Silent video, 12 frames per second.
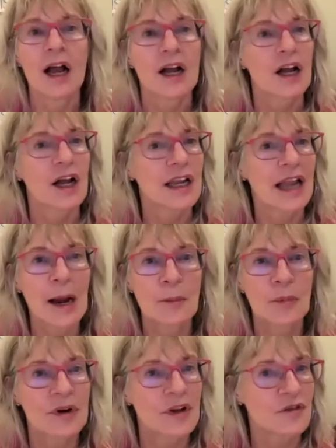
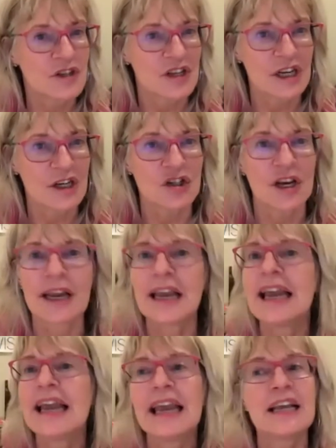Collaborative
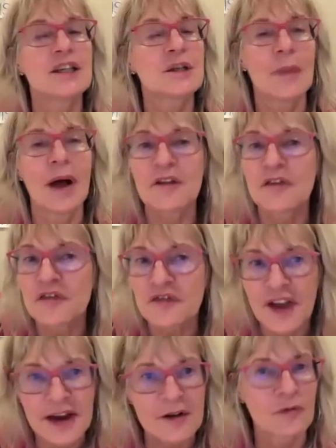teaching is my
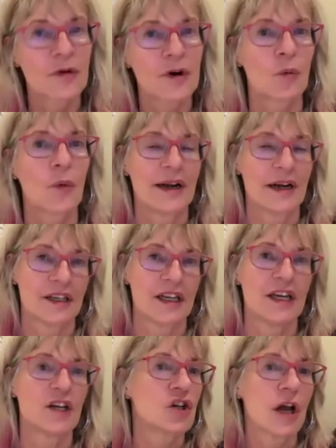favorite way to
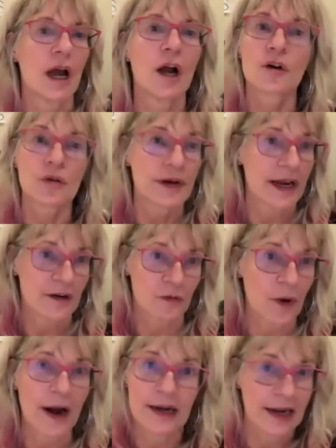teach creative
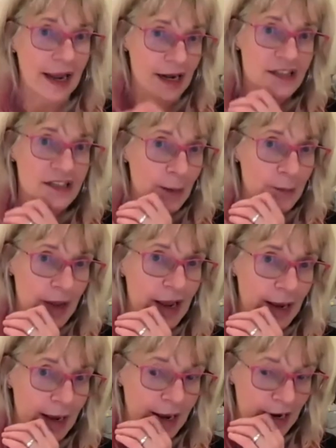writing, and it's
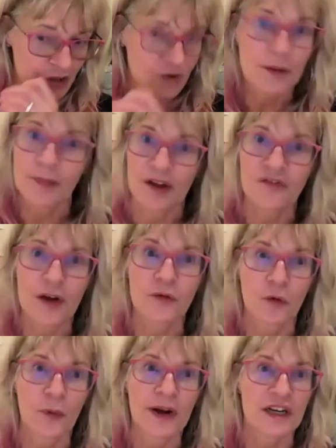actually my
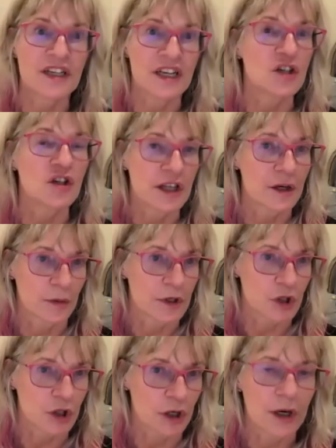favorite way to teach
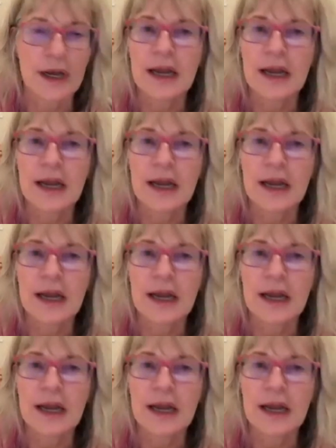literature.